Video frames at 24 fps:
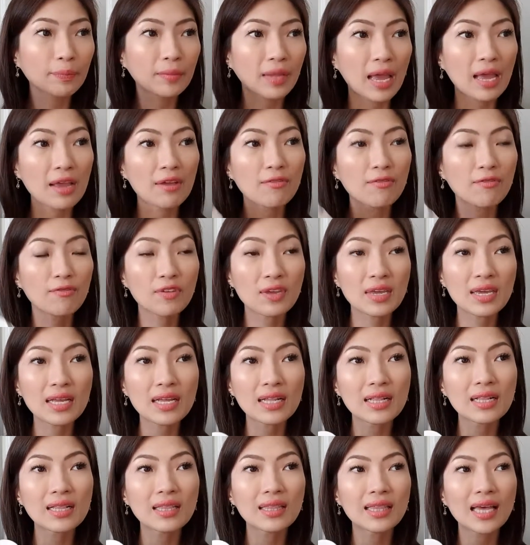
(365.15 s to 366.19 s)
I
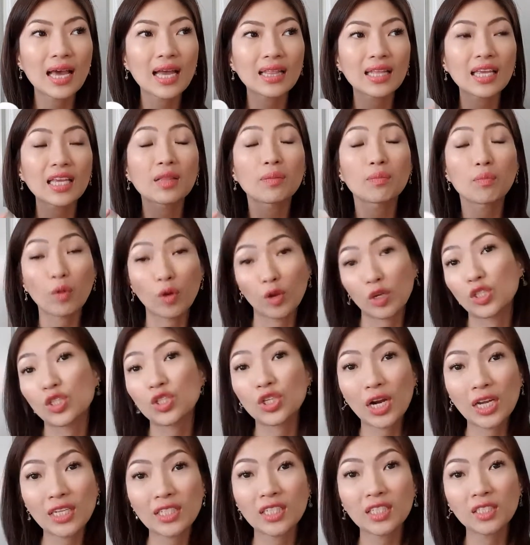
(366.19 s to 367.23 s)
feel that it
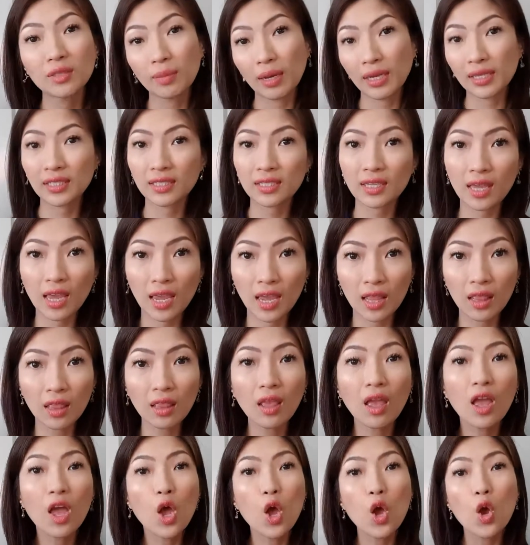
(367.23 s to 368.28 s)
moisturizes my skin,